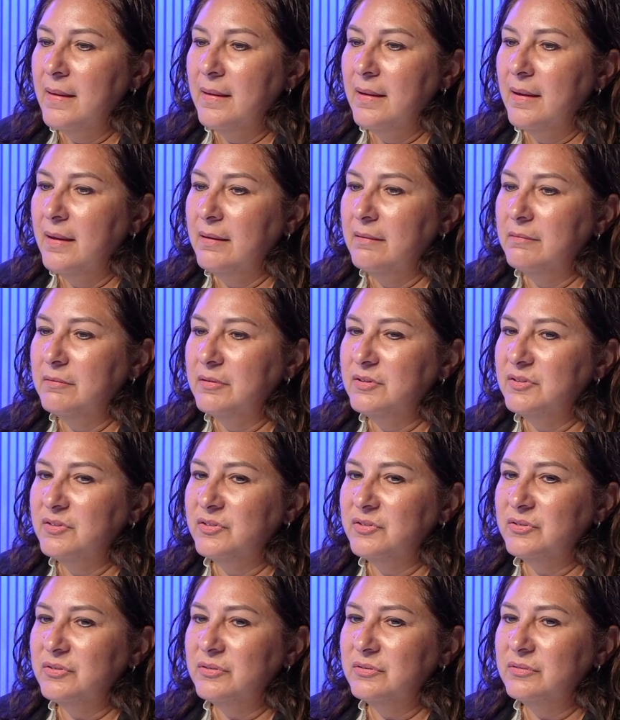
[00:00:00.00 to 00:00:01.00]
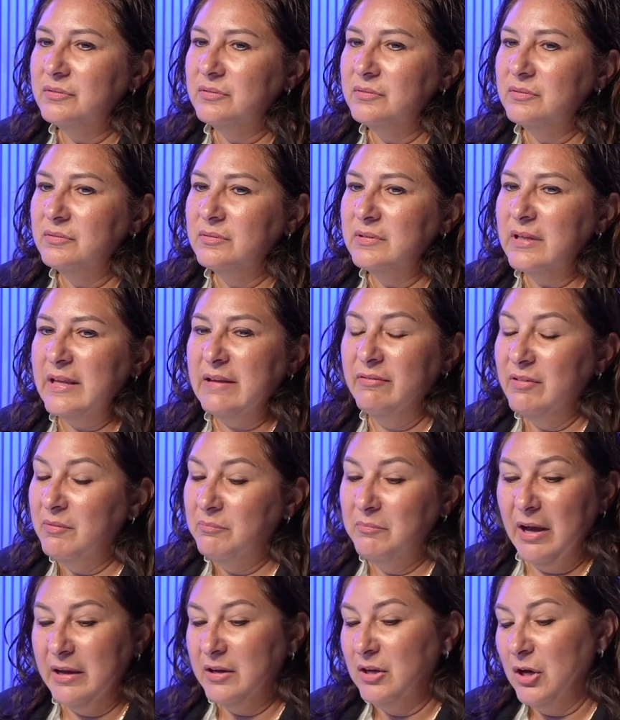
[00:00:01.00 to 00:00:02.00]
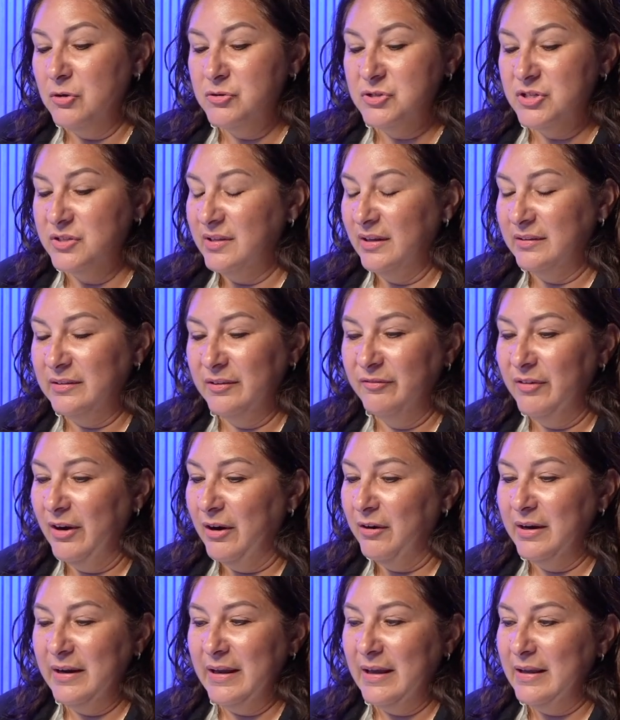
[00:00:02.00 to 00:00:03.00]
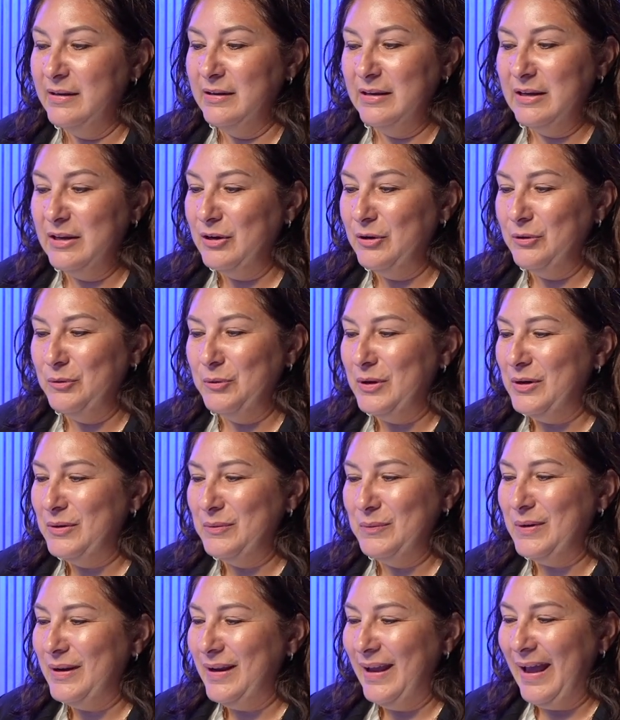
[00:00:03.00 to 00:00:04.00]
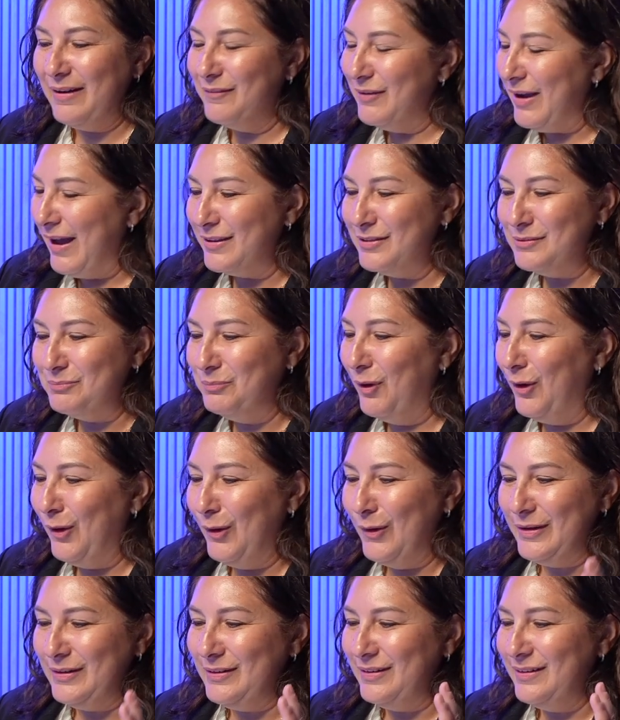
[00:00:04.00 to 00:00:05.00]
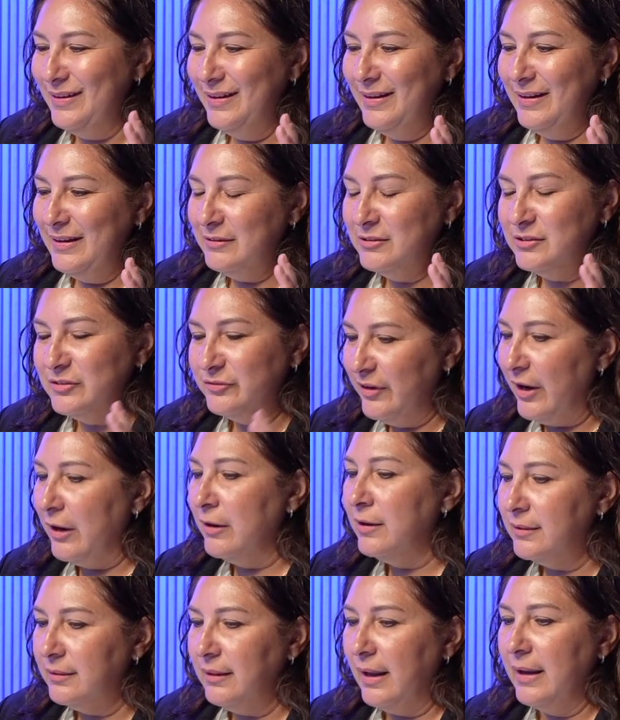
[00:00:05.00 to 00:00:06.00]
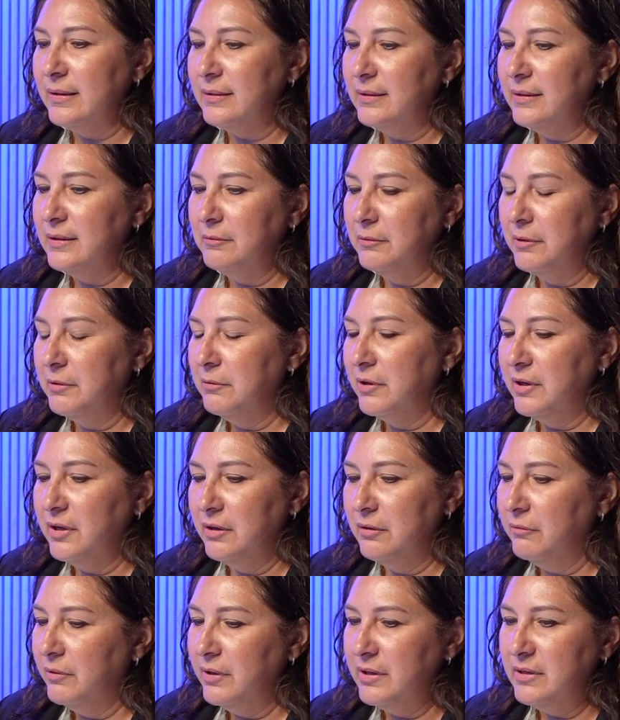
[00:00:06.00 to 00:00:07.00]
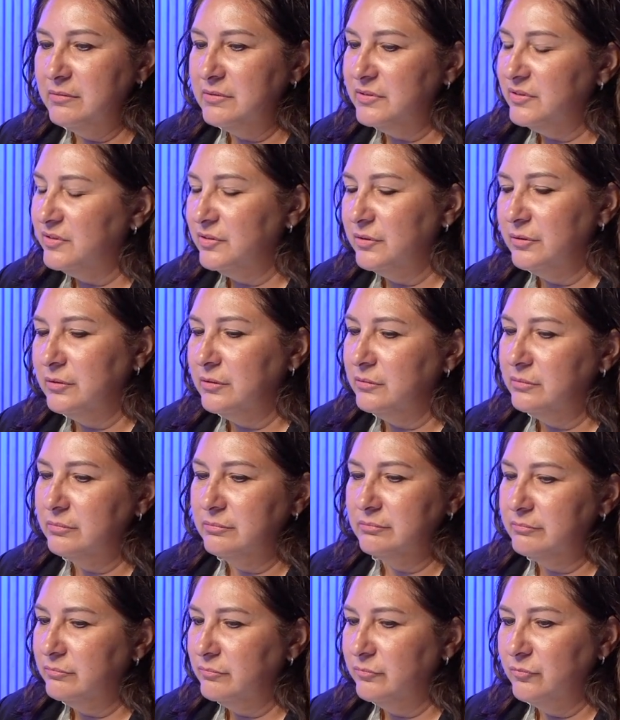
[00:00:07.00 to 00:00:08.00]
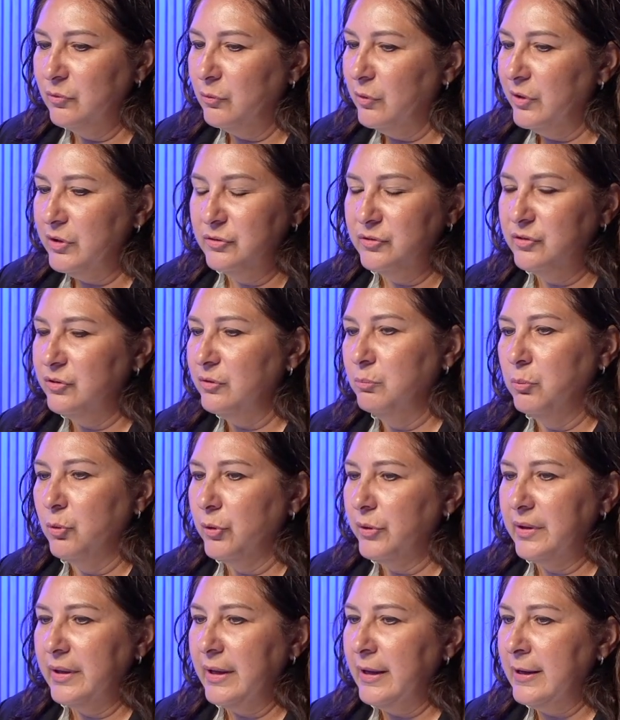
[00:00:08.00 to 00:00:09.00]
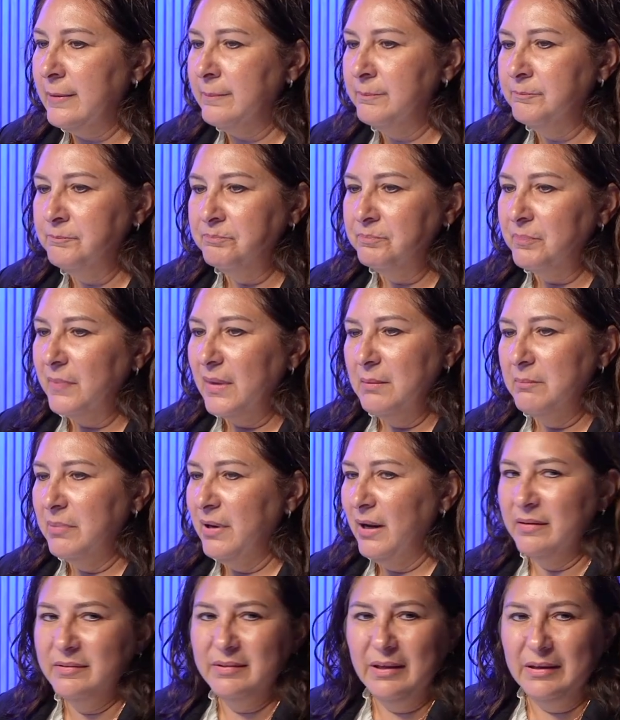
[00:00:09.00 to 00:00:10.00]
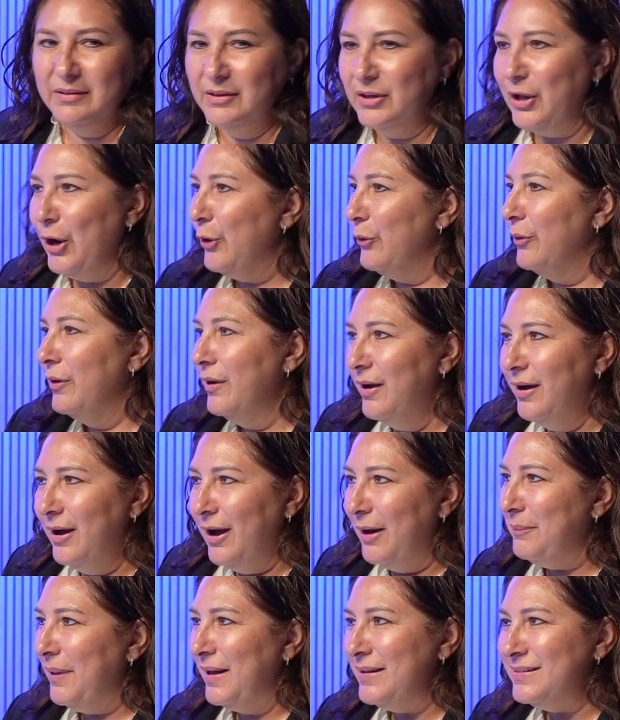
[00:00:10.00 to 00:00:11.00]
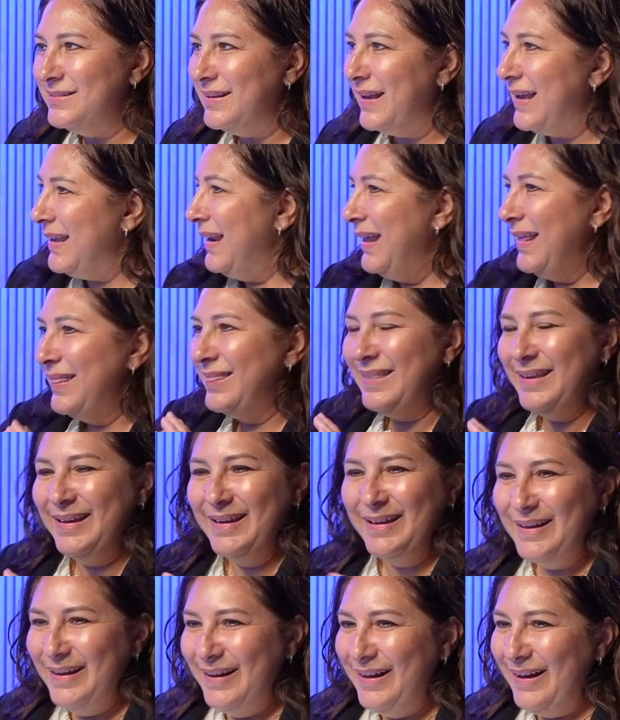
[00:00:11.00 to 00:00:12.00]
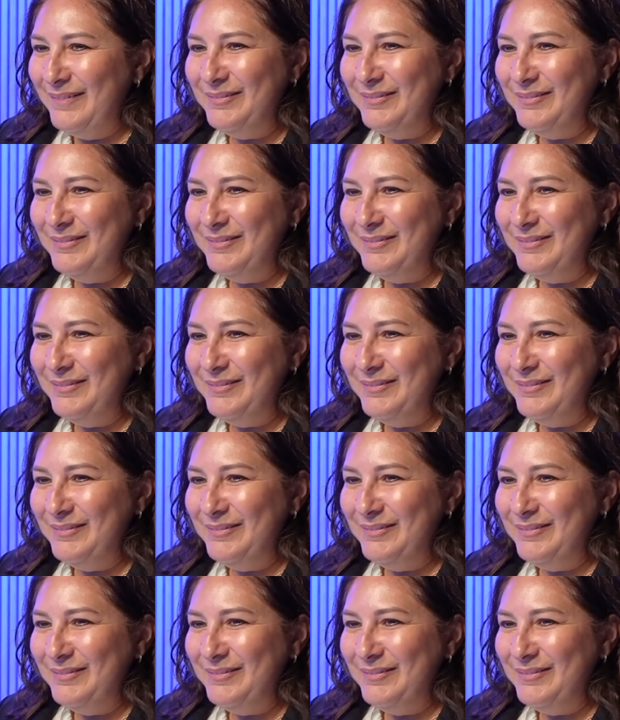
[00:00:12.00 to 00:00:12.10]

it was, even my coaches at the very end, we had the ball, and it was very likely we were going to win. It was still a 1 or 2 point game. But I was like, no, I'm not saying anything. I'm